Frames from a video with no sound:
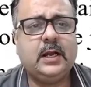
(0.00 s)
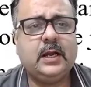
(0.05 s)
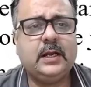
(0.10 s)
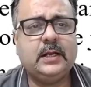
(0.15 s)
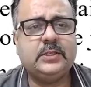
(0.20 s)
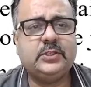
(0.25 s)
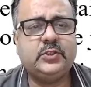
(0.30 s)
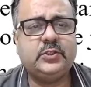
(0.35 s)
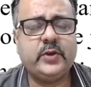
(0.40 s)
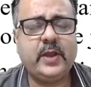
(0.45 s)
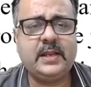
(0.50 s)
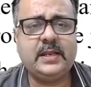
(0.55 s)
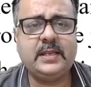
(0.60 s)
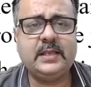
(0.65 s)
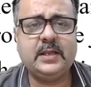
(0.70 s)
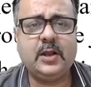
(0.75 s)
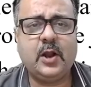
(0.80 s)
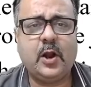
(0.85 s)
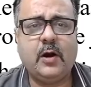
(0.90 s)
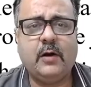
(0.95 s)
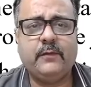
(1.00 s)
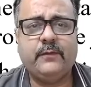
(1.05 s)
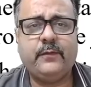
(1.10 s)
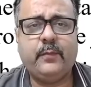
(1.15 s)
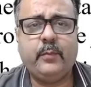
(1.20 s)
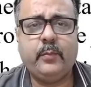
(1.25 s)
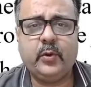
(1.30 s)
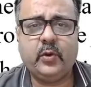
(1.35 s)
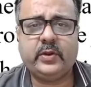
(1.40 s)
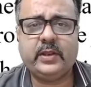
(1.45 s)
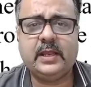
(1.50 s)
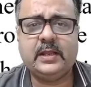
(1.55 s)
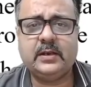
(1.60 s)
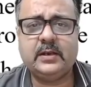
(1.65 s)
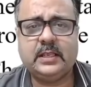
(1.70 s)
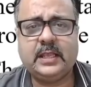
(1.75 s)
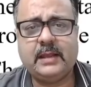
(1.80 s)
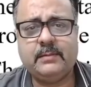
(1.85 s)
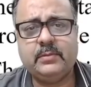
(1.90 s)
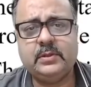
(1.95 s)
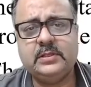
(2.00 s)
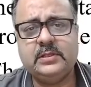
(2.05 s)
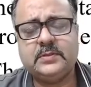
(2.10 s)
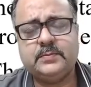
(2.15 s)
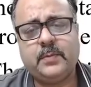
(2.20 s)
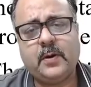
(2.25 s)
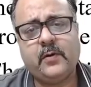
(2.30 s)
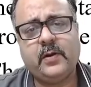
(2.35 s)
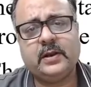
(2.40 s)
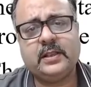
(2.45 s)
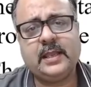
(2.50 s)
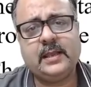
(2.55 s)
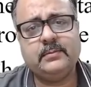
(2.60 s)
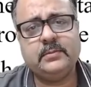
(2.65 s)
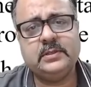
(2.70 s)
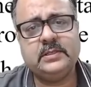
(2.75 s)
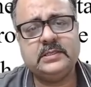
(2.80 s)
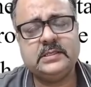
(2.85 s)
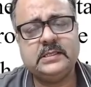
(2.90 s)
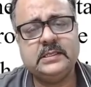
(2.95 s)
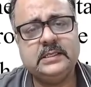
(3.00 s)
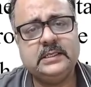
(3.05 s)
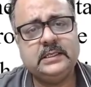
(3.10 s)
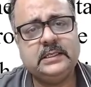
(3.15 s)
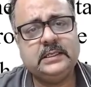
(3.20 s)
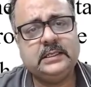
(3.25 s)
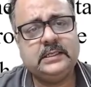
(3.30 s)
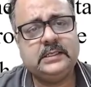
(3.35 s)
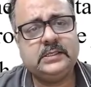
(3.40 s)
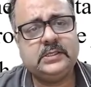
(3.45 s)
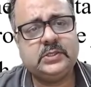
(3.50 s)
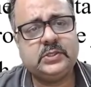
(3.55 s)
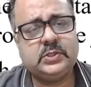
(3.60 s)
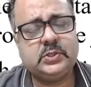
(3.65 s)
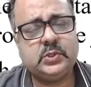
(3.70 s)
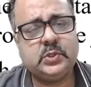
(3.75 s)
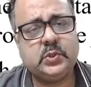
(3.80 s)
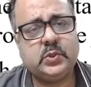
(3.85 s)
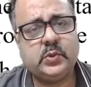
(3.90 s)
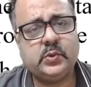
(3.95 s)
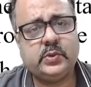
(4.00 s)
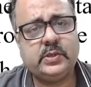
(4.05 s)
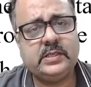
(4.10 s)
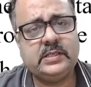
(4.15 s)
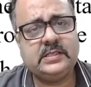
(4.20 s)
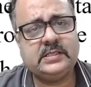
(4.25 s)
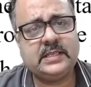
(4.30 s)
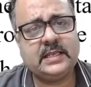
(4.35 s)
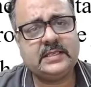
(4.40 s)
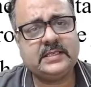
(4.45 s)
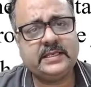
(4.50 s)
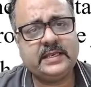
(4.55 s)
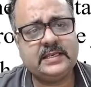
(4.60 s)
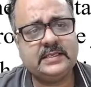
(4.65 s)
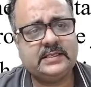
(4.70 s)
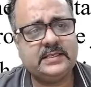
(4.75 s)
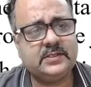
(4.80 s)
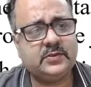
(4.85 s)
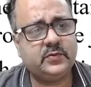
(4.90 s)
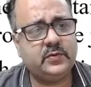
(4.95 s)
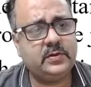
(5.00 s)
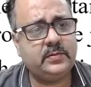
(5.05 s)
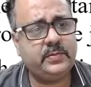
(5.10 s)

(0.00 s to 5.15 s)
joining of broken cables, power cables. So in such cases we will be